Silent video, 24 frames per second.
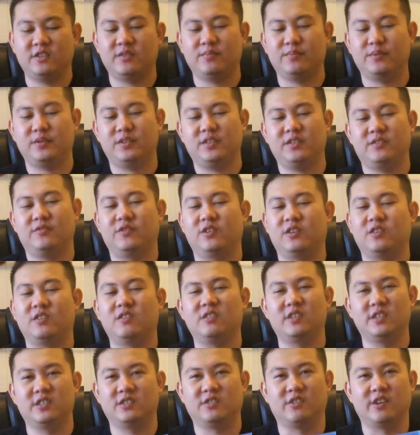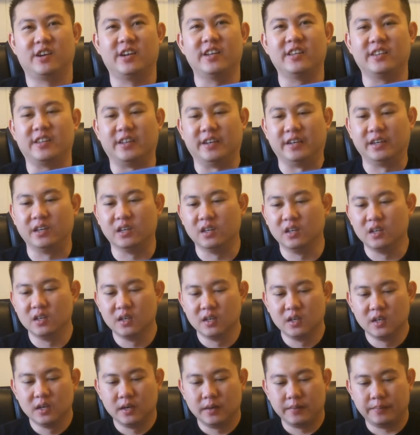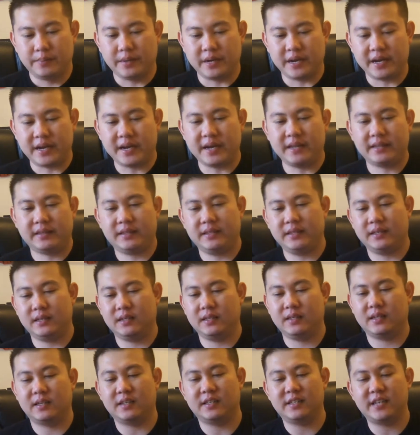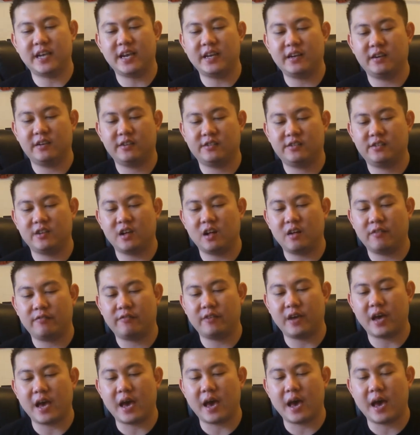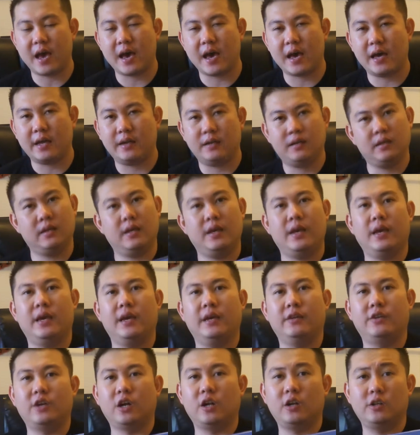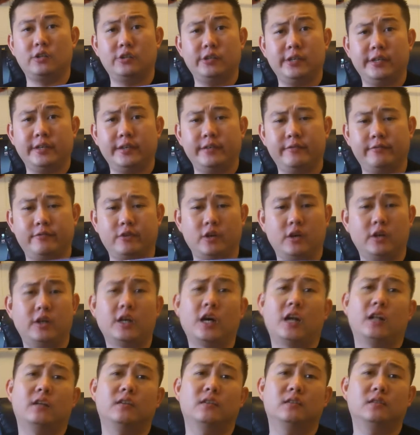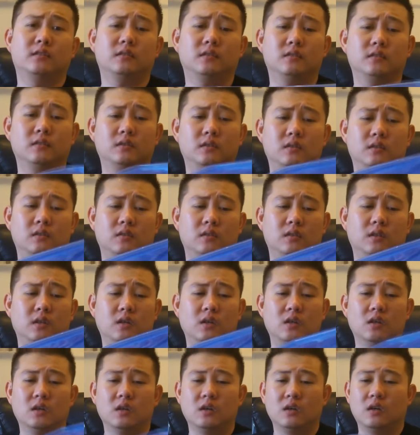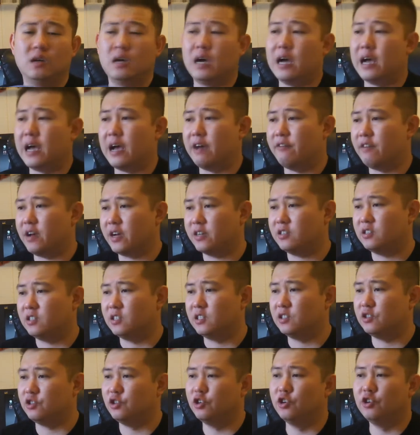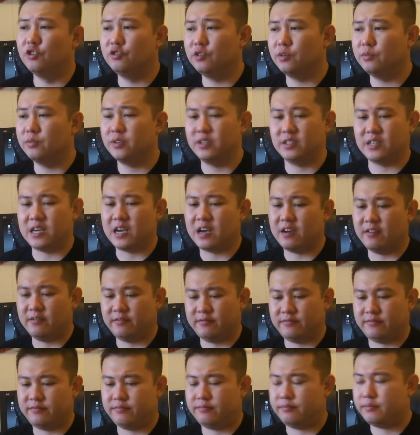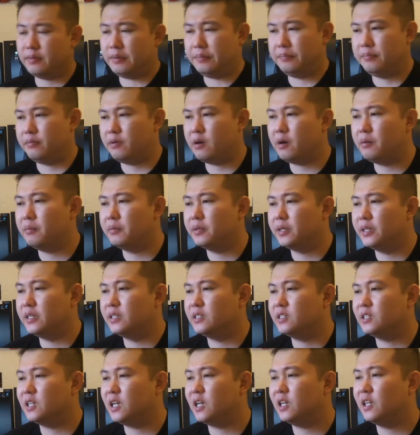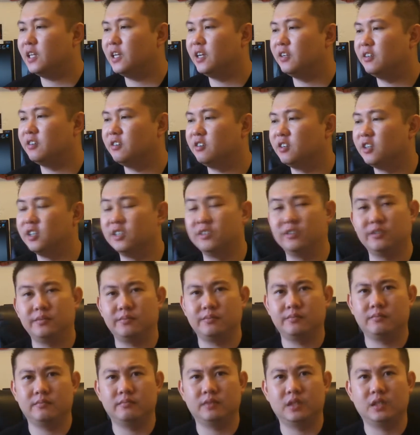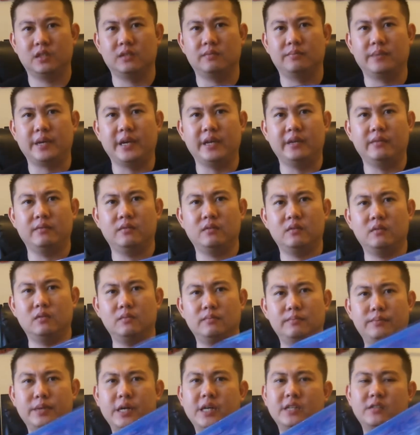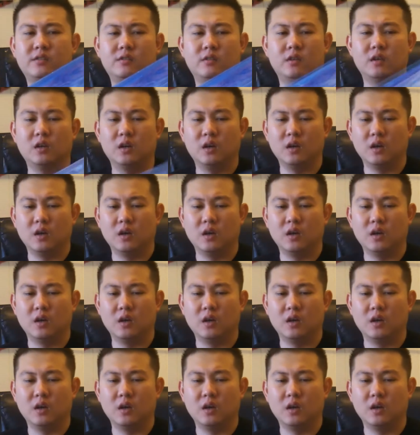You can put this for cookies or anything. But I got the container itself at a Dollar Tree for $1. I have actually two of them because I have probably slightly under 100 paint pots.